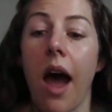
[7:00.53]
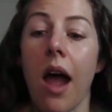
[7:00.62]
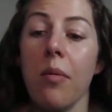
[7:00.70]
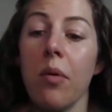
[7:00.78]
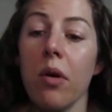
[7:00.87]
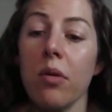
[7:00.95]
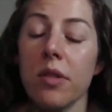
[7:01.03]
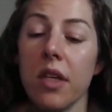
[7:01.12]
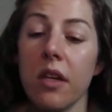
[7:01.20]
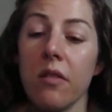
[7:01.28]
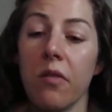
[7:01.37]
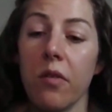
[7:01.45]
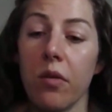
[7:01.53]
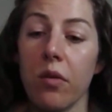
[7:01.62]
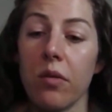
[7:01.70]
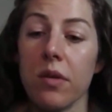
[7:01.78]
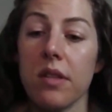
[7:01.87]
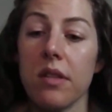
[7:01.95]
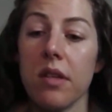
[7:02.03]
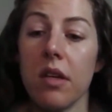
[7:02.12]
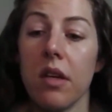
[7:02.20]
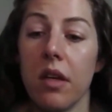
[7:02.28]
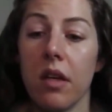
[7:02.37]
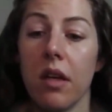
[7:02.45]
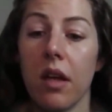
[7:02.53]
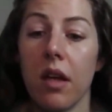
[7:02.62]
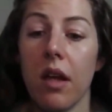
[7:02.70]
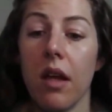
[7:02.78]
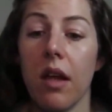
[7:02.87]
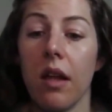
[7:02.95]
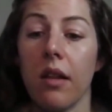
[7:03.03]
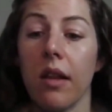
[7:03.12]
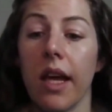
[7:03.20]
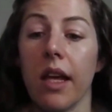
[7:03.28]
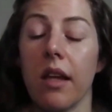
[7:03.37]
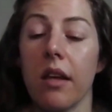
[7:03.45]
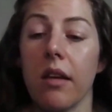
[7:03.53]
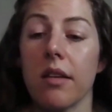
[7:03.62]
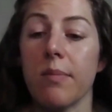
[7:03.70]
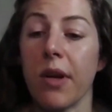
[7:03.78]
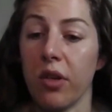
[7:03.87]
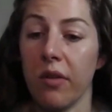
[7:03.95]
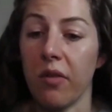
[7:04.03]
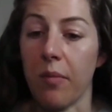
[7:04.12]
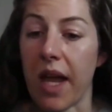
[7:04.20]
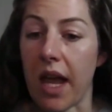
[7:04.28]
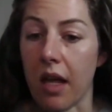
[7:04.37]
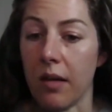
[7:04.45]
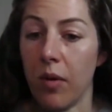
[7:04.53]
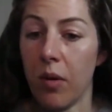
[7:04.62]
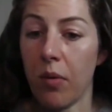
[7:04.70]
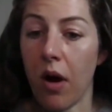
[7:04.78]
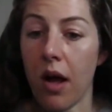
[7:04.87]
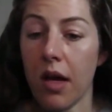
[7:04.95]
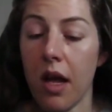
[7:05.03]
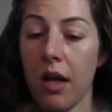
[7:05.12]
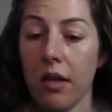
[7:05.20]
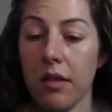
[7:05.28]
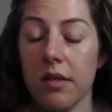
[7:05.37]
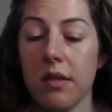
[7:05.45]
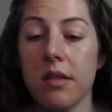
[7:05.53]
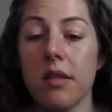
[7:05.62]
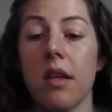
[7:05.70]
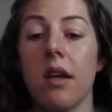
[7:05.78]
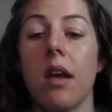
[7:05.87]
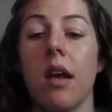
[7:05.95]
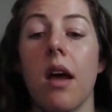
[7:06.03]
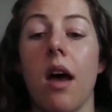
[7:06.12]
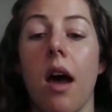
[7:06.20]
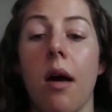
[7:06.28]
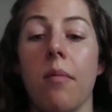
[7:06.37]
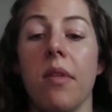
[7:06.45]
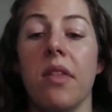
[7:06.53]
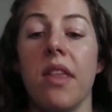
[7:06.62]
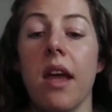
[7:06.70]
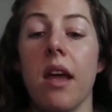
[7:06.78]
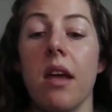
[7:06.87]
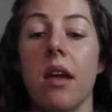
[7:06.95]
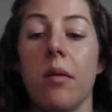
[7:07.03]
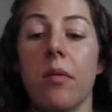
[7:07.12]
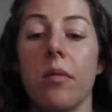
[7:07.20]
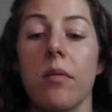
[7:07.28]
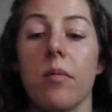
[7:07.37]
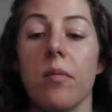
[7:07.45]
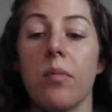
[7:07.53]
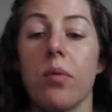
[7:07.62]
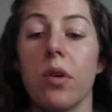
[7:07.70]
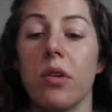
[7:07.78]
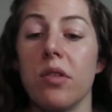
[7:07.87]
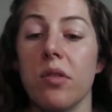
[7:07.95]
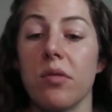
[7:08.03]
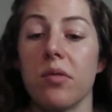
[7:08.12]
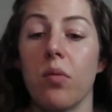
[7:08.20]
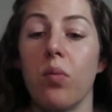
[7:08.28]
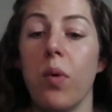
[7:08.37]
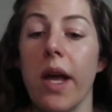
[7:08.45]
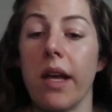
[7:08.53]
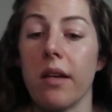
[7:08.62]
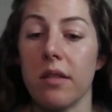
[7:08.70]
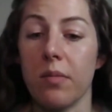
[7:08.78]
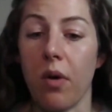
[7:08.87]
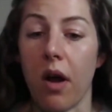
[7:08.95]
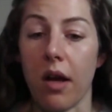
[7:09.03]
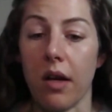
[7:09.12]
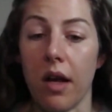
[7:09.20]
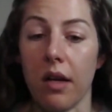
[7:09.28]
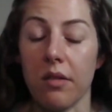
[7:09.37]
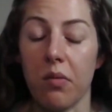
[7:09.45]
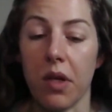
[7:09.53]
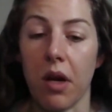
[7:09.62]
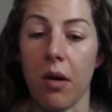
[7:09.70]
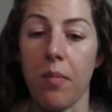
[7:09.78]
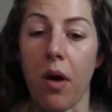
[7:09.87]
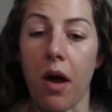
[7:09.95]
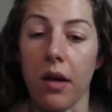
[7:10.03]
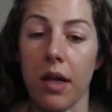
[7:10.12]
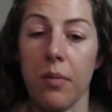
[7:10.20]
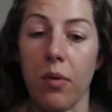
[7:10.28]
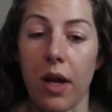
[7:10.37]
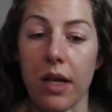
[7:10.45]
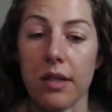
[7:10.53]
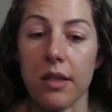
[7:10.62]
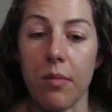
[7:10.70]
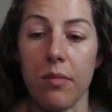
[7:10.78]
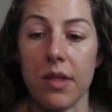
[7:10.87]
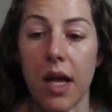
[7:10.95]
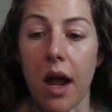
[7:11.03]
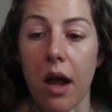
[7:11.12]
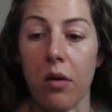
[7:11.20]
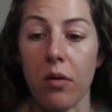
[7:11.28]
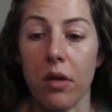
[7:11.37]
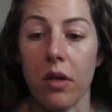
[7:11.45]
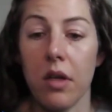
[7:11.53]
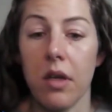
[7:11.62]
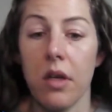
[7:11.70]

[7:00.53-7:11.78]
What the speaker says: high protein foods, like especially from animal products, they produce waste products when our body breaks them down.